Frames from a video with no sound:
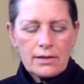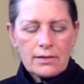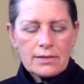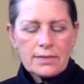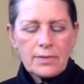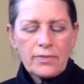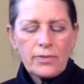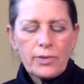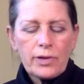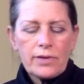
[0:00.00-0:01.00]
Just
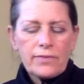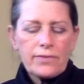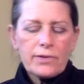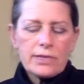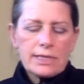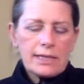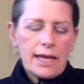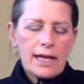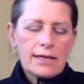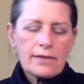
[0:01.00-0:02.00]
before the first
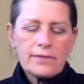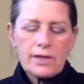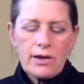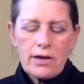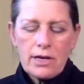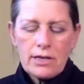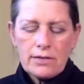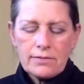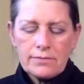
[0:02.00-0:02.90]
light of dawn